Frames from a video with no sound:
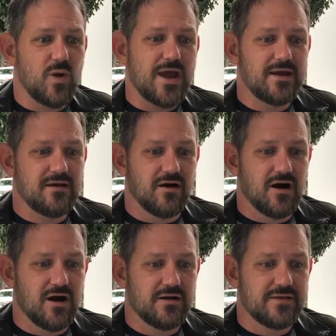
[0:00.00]
waiting
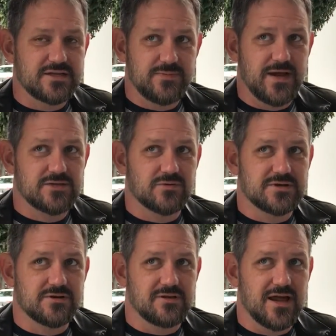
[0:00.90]
on the space
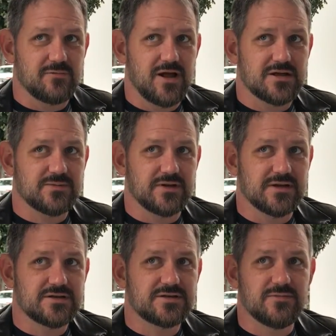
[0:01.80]
where Central Animal
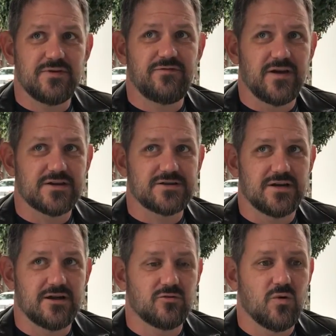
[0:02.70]
Hospital is to be
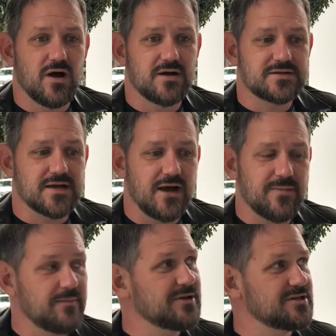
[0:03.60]
finished, and it was
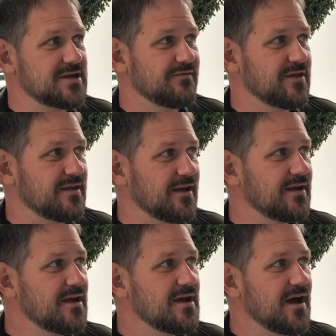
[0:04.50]
Images
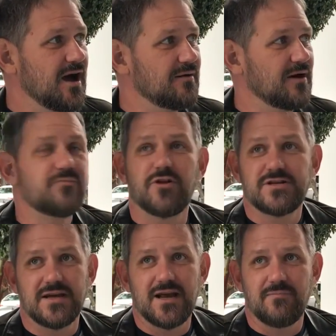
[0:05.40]
Everything, a
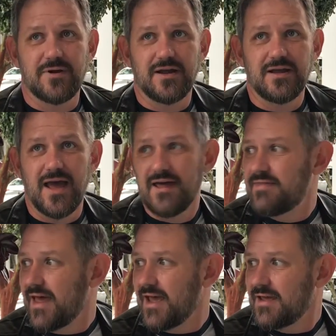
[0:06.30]
printing company.
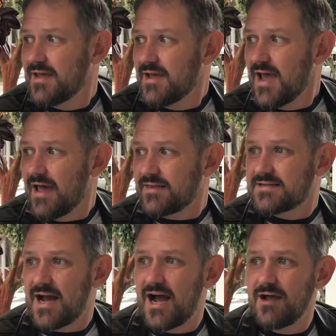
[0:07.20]
And they, at
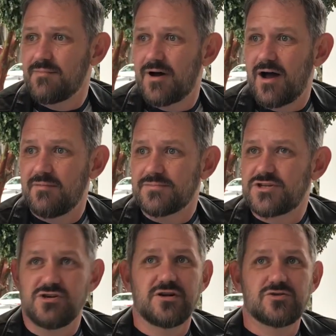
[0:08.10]
the time,
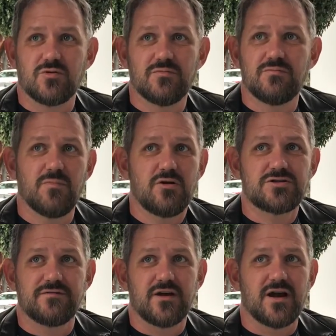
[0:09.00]
students were
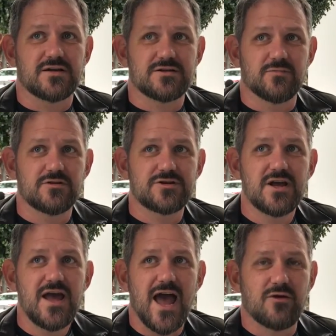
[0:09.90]
most of their customers,
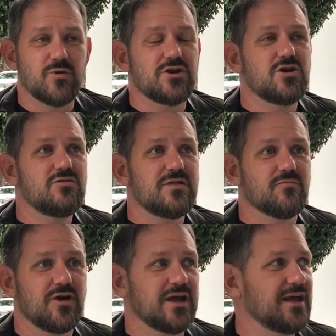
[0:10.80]
and we knew
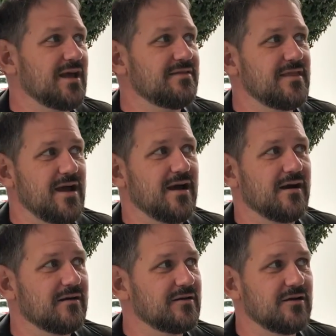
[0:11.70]
that bringing in
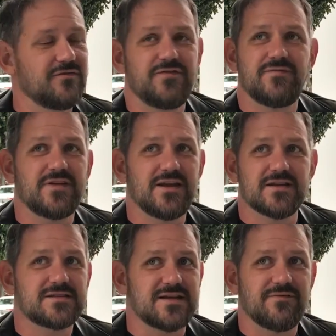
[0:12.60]
their 50
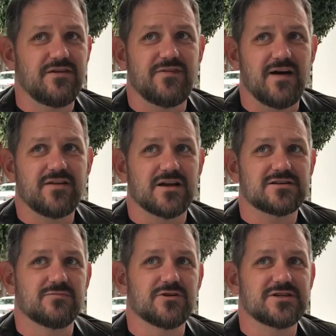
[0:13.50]
to 75
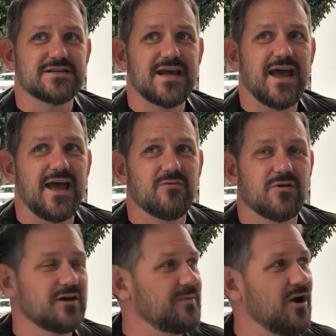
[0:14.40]
customers a day
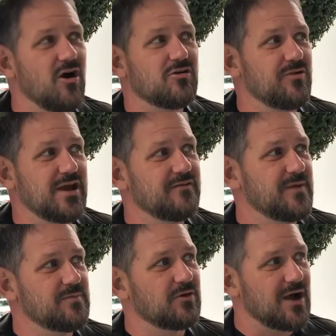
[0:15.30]
were going to be all
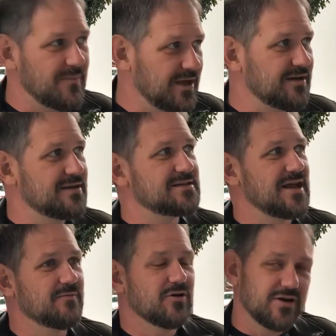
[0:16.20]
creative people coming into
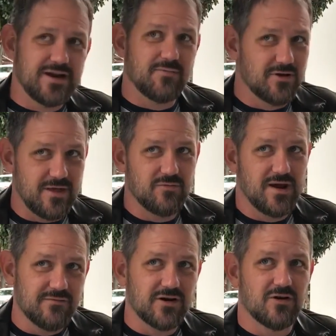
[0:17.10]
this neighborhood, a neighborhood they
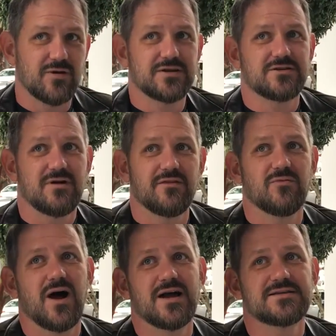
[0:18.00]
would never go into
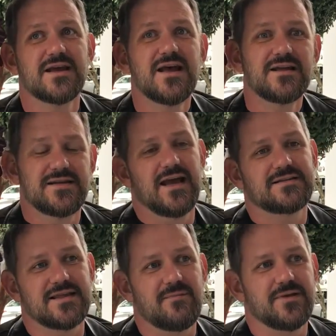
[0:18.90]
otherwise, to
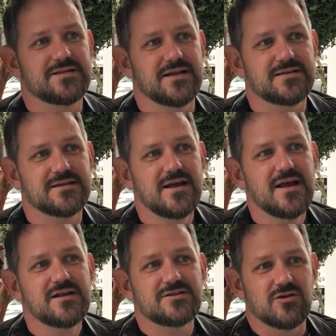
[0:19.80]
get to that business.
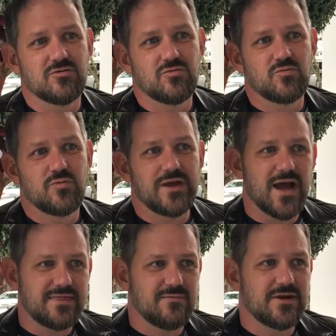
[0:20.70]
So we
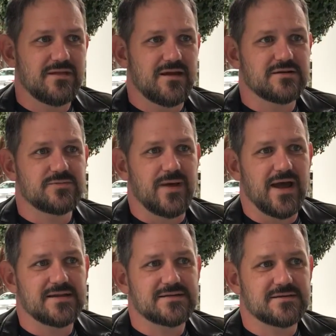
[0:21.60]
got them into their
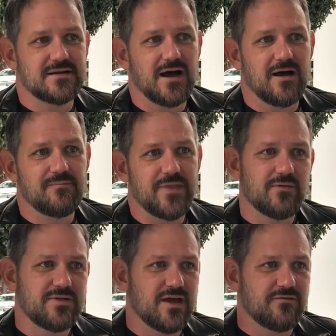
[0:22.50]
space.
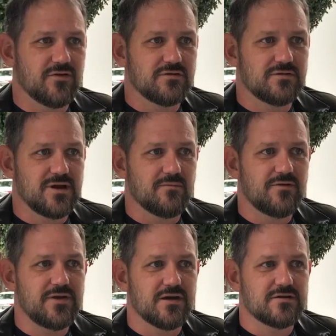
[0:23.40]
They were there for a
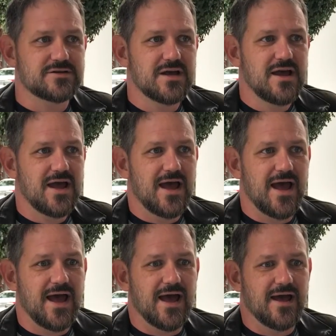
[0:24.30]
number of years,
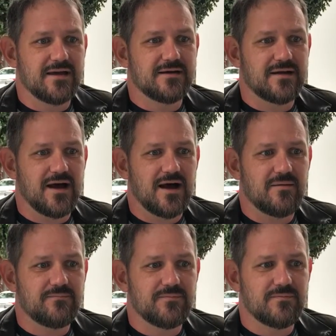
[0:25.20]
and
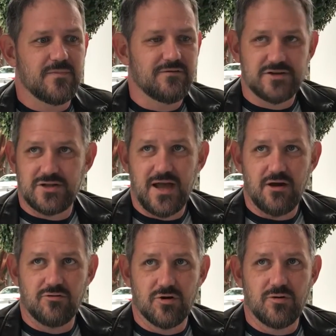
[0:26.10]
eventually
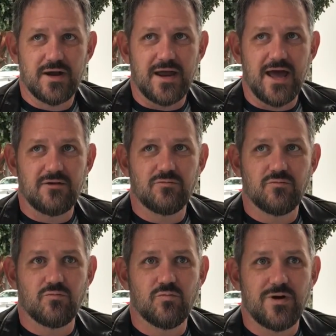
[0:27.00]
outgrew it,
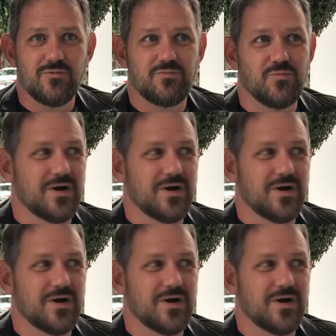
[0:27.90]
and we